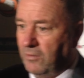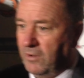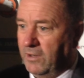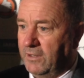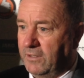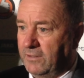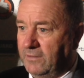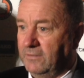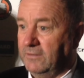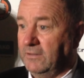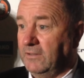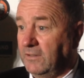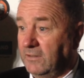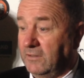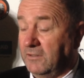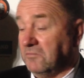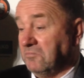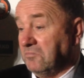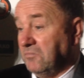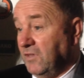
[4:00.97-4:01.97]
And
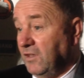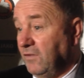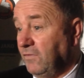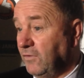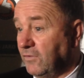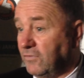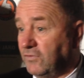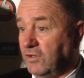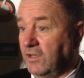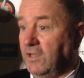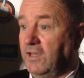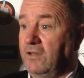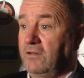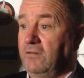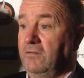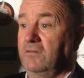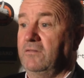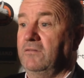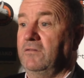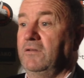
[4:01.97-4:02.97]
if you've
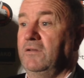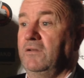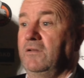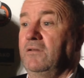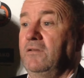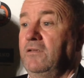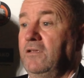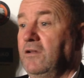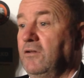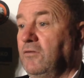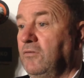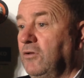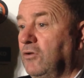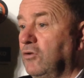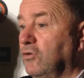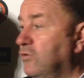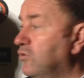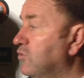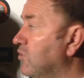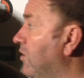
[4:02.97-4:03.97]
seen, you know, the
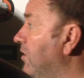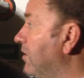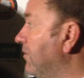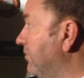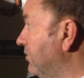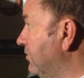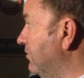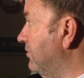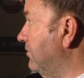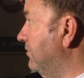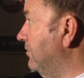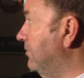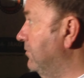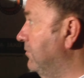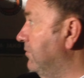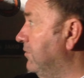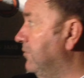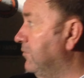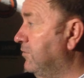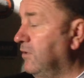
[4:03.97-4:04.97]
good side of us,
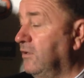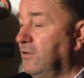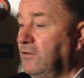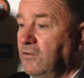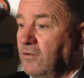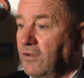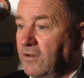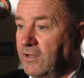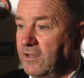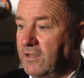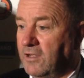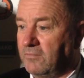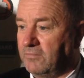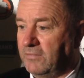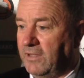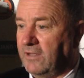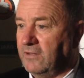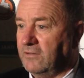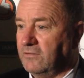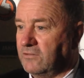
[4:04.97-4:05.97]
you said you only come
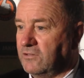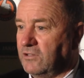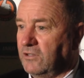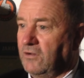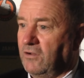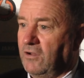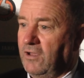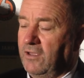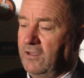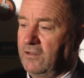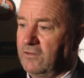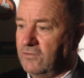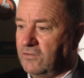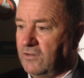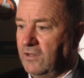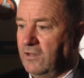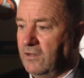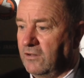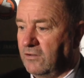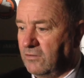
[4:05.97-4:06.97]
down tonight and you've
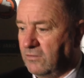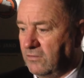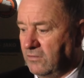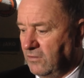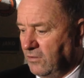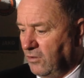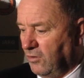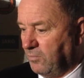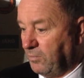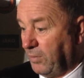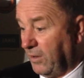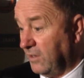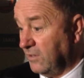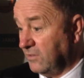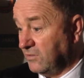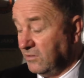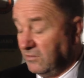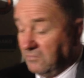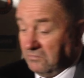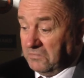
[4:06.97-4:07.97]
seen a lot of
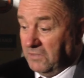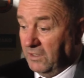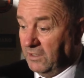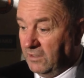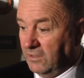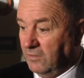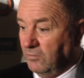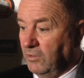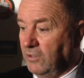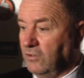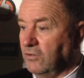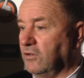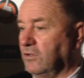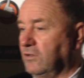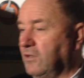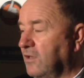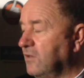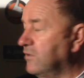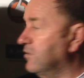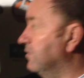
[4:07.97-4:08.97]
pace and we look
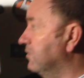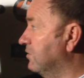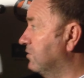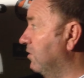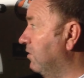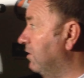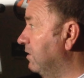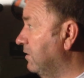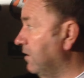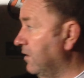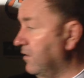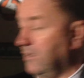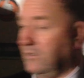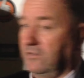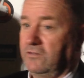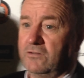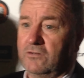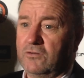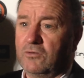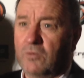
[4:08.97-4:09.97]
a decent side, then
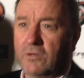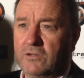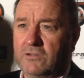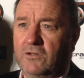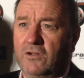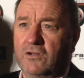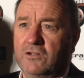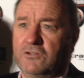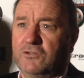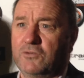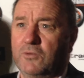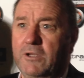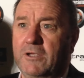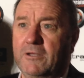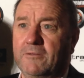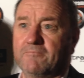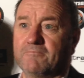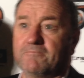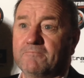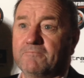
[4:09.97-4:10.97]
that's always nice to hear.